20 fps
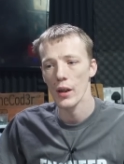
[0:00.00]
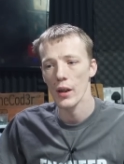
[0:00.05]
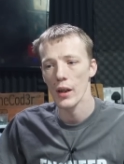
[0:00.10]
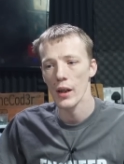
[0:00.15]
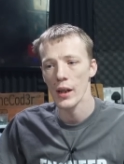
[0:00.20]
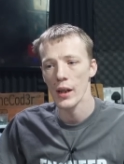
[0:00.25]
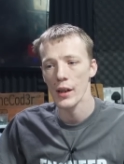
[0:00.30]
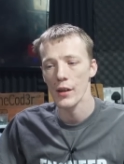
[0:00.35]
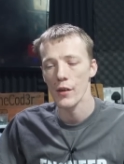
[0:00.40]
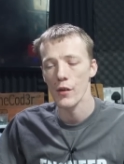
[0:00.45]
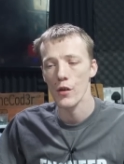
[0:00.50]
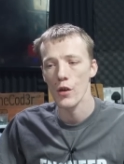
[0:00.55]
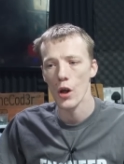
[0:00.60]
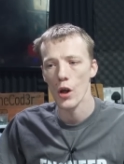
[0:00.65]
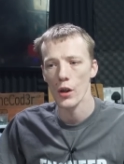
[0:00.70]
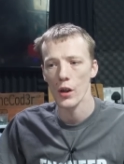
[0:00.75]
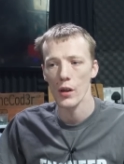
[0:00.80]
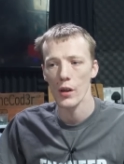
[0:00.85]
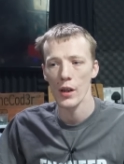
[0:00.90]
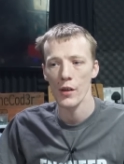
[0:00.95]
it's
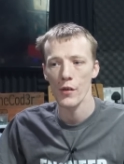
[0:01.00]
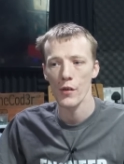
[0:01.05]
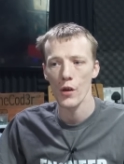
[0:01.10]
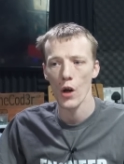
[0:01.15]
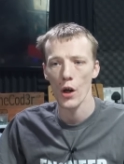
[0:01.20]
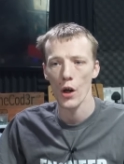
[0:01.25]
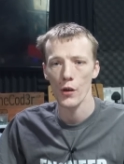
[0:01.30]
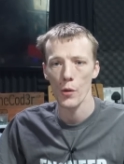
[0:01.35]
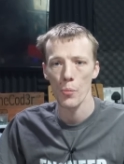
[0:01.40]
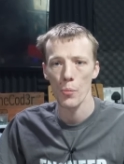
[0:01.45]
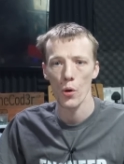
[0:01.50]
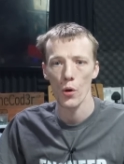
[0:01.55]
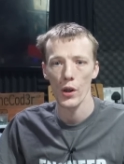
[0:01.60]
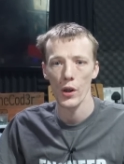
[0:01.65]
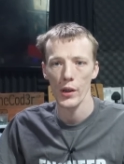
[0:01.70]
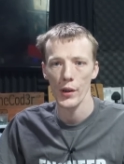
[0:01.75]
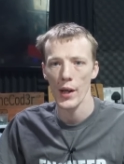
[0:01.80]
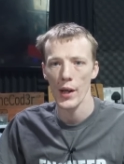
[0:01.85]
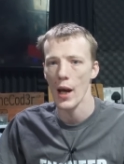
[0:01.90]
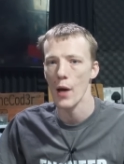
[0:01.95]
not a, it's not at a
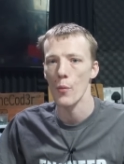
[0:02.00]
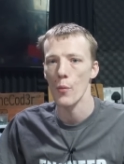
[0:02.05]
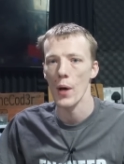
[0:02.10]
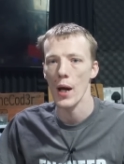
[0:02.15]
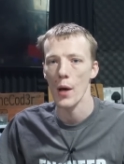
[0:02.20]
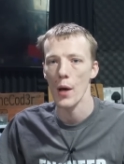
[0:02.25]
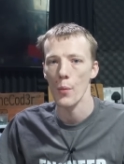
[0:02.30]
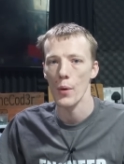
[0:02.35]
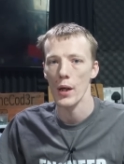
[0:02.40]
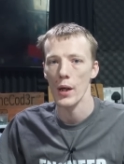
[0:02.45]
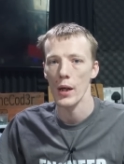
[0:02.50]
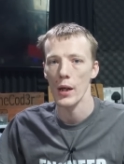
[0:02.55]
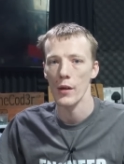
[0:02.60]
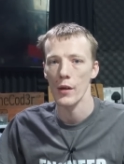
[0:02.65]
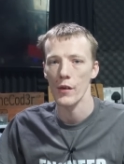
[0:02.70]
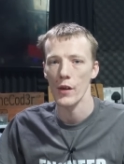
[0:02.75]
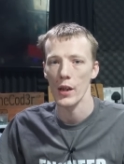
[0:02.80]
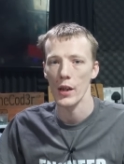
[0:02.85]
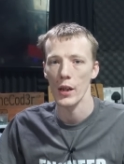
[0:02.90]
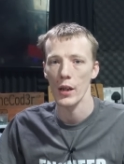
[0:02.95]
point yet where we're
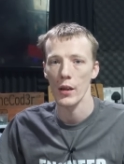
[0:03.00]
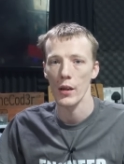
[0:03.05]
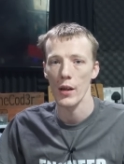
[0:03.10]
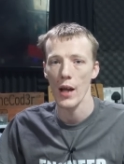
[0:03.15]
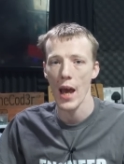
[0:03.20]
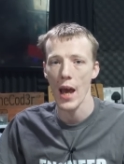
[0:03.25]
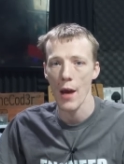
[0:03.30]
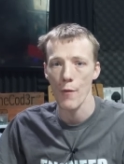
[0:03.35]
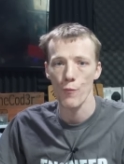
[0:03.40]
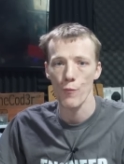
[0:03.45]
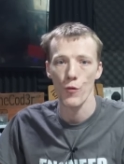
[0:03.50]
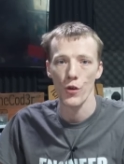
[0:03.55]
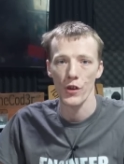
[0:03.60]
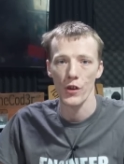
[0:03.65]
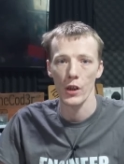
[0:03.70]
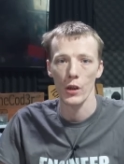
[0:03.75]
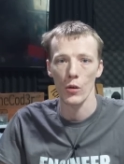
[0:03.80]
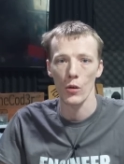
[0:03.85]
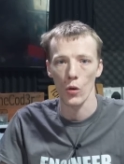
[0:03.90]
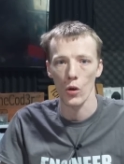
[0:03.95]
seeing every
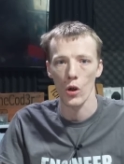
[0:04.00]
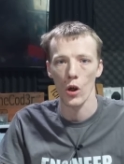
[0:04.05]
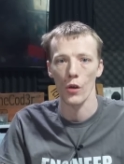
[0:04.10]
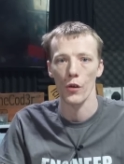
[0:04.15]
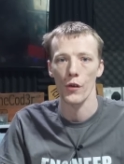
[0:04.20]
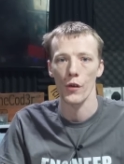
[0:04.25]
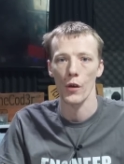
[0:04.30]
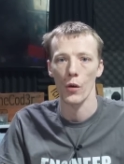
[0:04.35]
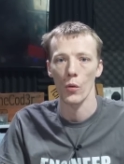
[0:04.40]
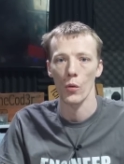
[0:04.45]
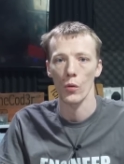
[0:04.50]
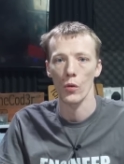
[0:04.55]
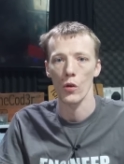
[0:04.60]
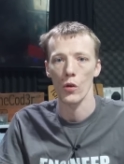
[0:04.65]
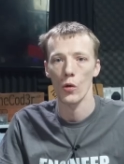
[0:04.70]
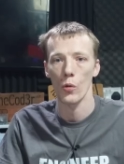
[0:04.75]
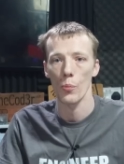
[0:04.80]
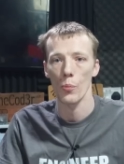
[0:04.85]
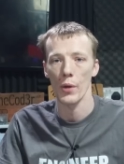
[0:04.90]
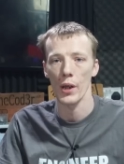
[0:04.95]
single console
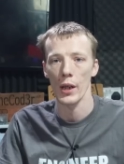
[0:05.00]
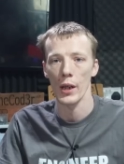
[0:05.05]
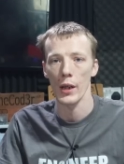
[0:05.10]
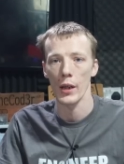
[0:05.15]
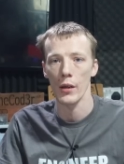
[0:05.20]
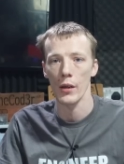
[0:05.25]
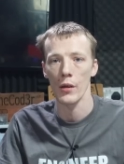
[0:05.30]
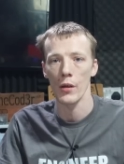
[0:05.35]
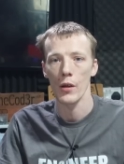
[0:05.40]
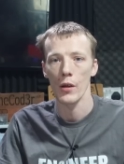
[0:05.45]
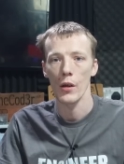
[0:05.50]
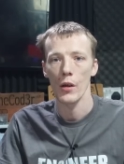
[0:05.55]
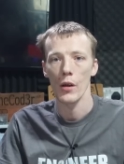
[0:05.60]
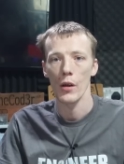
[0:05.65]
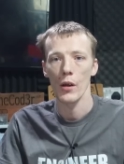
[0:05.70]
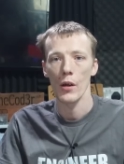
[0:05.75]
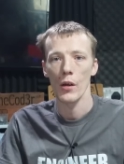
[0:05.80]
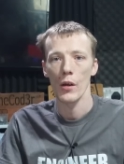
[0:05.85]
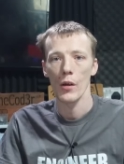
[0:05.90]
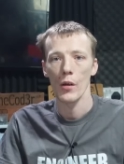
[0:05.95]
come in
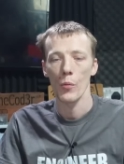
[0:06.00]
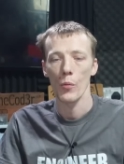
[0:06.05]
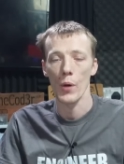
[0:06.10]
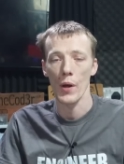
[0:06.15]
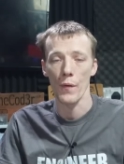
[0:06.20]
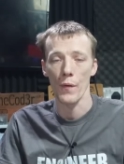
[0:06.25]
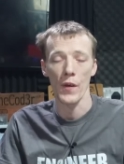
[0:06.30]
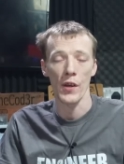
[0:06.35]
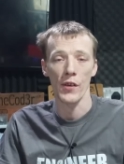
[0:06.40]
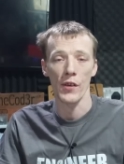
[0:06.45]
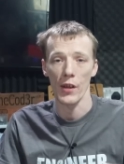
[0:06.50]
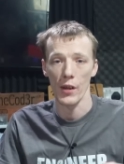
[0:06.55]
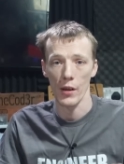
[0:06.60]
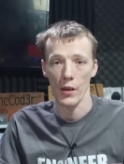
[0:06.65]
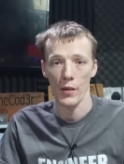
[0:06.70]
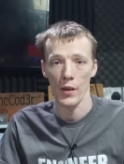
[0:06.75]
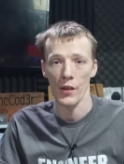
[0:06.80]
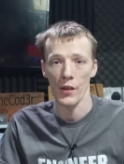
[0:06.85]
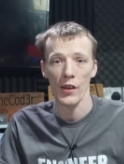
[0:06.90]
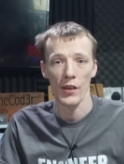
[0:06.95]
with this
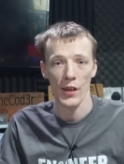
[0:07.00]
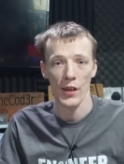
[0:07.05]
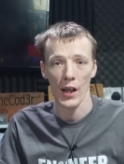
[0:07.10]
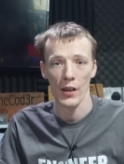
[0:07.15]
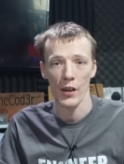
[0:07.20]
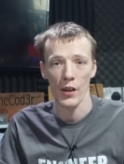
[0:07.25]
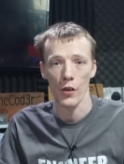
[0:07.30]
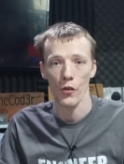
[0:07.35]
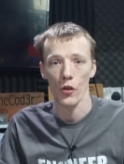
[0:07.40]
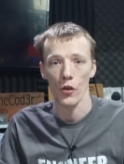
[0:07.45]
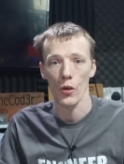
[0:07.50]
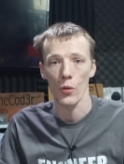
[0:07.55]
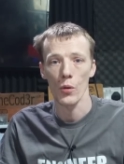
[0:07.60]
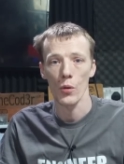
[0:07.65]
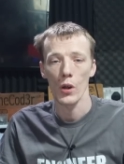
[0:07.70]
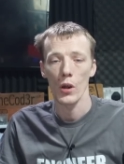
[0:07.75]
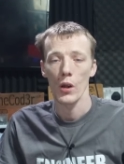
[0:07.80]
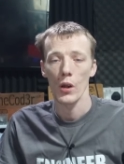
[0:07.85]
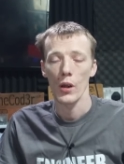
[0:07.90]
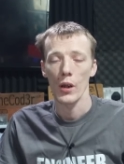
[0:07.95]
this exact issue.
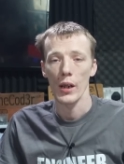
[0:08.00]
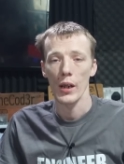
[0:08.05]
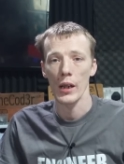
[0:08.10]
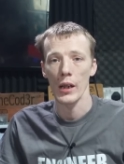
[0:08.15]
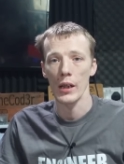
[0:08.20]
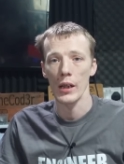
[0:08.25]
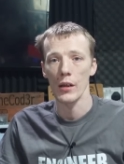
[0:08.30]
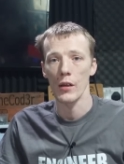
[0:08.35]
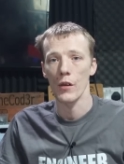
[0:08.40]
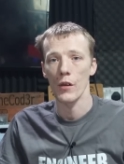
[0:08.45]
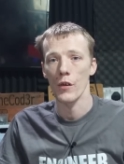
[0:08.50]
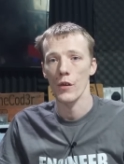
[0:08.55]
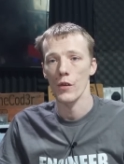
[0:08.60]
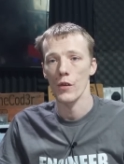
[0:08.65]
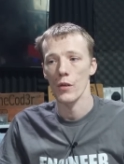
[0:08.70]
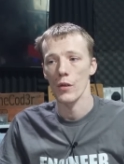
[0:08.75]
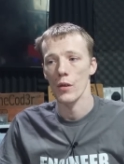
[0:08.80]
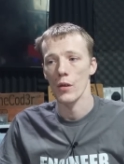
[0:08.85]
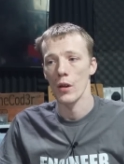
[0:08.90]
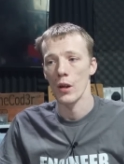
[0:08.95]

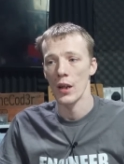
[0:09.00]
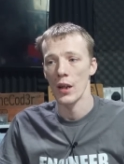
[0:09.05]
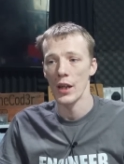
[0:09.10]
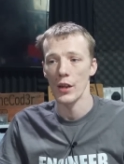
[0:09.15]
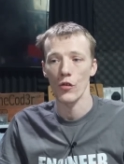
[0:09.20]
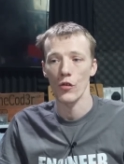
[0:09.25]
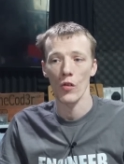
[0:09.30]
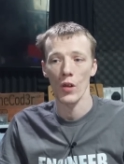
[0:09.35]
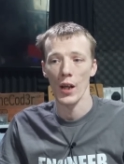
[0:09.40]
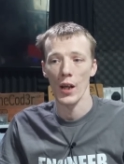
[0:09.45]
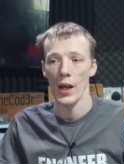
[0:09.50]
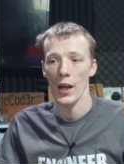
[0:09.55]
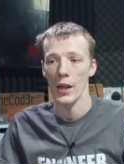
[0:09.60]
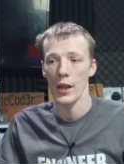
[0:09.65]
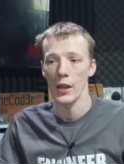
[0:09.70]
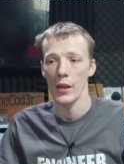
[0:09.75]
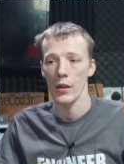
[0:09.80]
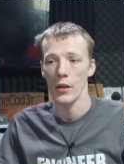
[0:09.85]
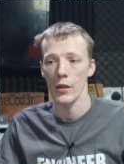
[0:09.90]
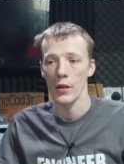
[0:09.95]
It's
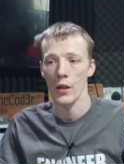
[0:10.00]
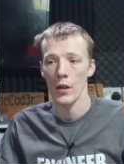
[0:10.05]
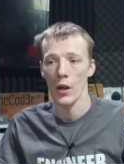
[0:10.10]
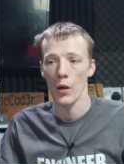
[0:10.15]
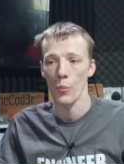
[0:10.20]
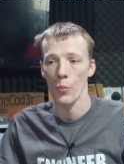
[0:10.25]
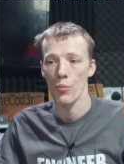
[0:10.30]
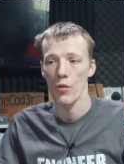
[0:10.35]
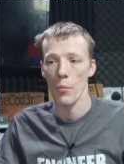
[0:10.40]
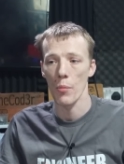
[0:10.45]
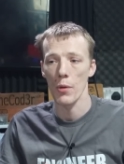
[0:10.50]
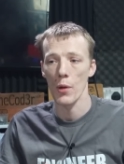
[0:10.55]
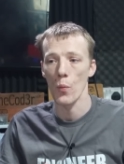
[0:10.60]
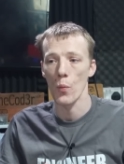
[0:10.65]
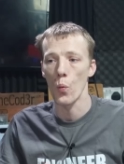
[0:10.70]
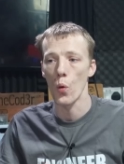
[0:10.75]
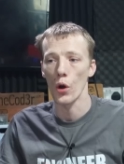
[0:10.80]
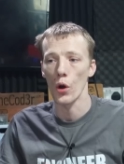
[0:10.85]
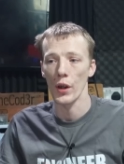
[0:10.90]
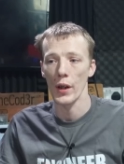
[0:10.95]
literally you know probably
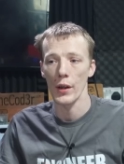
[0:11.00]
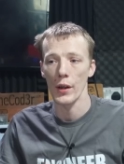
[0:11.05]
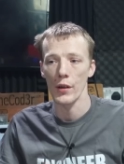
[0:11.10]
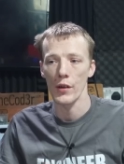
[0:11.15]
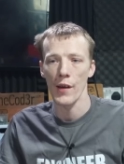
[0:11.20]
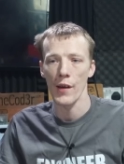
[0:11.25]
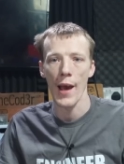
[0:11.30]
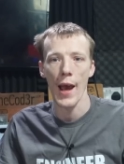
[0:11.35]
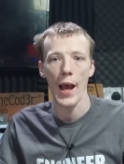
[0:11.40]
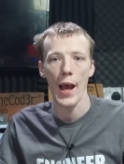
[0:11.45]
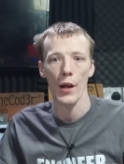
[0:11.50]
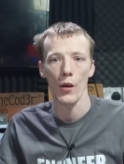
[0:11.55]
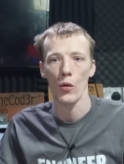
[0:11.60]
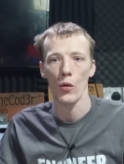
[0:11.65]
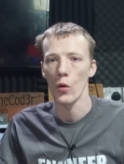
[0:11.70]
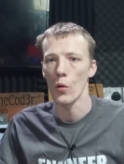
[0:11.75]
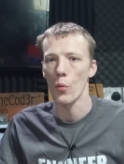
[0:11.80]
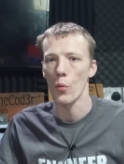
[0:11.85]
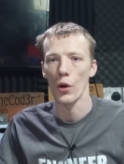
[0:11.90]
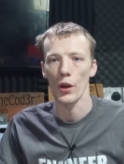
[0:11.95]
one in ten
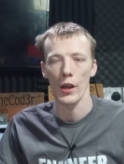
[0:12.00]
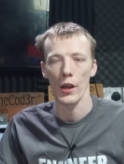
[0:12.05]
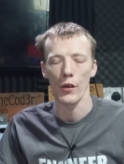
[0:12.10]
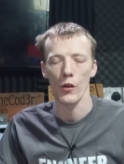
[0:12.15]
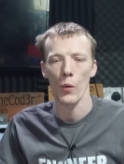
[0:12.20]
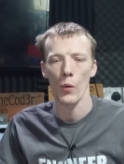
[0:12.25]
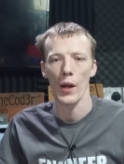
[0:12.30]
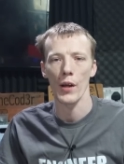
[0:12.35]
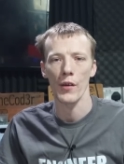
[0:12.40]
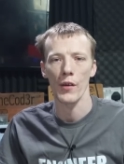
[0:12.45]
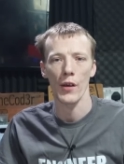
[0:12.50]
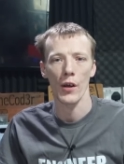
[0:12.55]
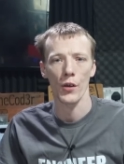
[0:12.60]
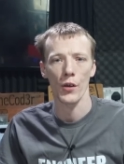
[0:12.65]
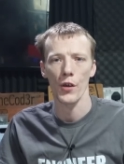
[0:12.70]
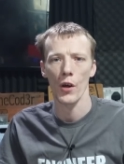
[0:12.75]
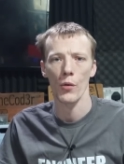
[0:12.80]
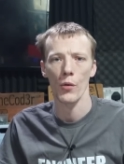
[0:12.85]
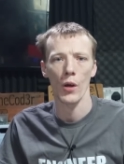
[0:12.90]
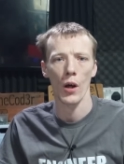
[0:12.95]
or one in twenty. I
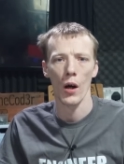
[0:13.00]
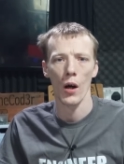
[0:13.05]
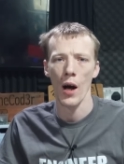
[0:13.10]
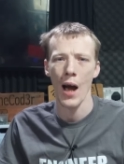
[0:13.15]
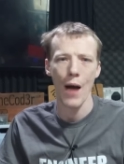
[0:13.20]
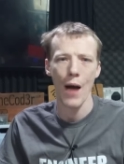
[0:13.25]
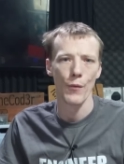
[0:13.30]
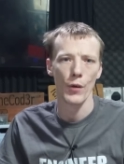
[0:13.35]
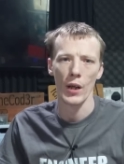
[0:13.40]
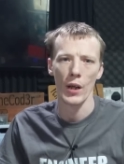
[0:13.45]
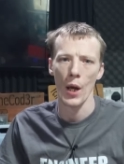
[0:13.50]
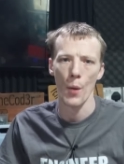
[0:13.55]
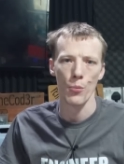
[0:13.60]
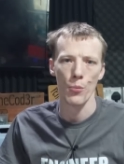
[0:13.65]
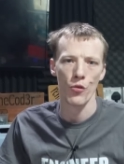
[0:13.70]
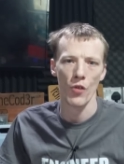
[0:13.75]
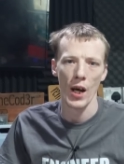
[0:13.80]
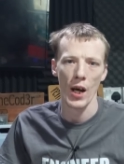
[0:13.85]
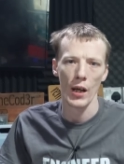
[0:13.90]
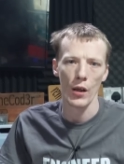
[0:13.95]
don't know. I haven't
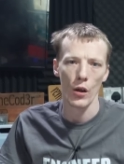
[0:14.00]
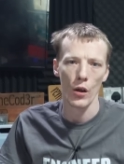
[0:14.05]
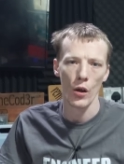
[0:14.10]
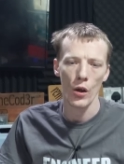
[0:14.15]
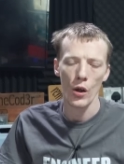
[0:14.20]
kept track